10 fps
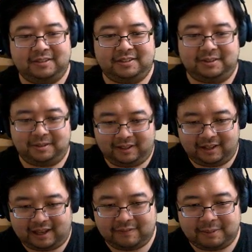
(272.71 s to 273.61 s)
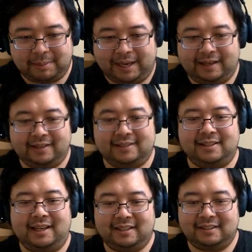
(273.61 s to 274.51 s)
So Eva pilots
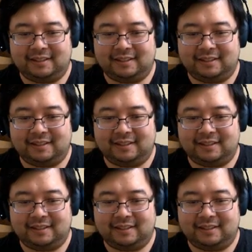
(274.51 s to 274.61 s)
next.